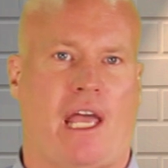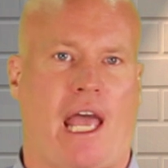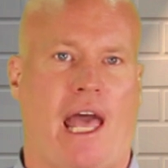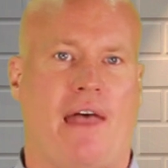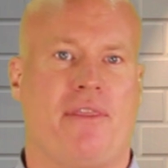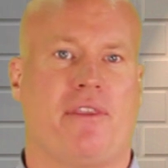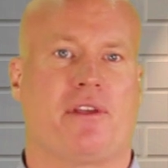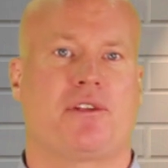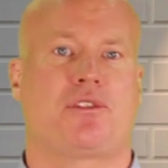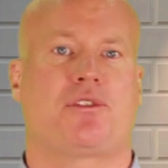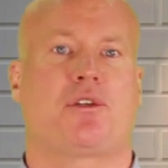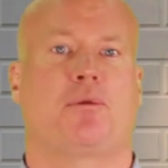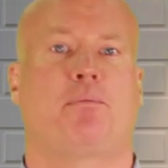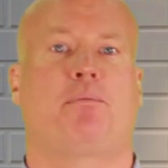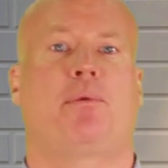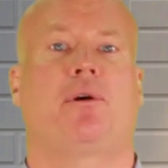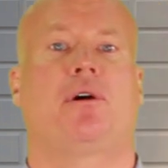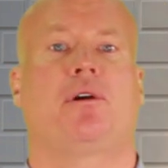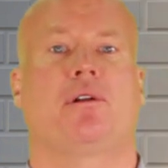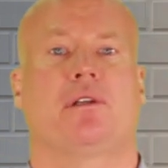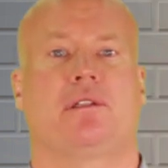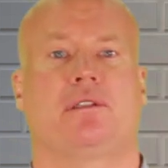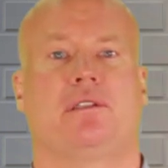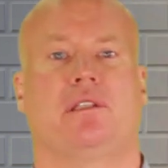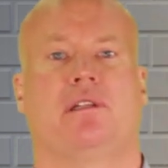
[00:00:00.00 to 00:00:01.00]
and the
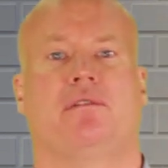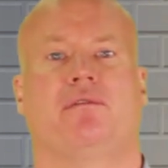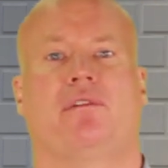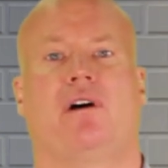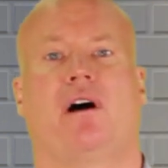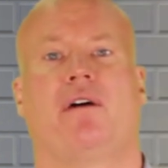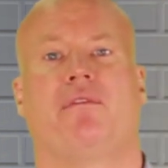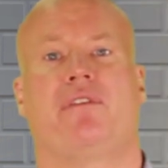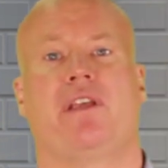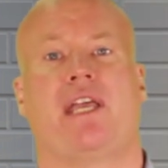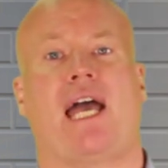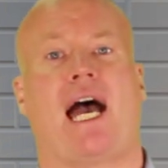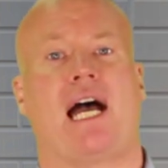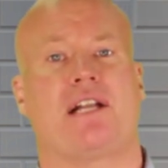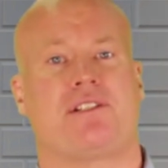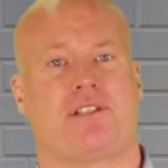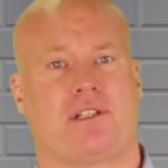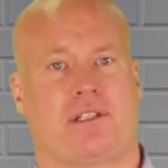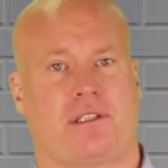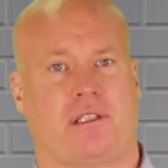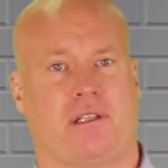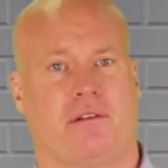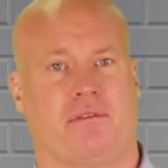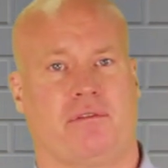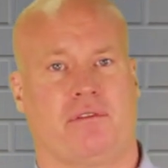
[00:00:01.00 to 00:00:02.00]
superlative of the
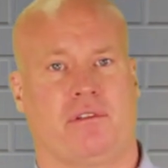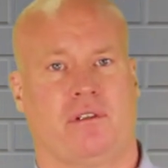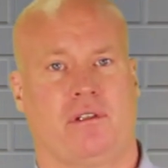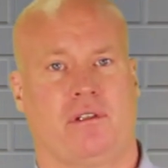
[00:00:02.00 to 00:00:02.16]
adjective.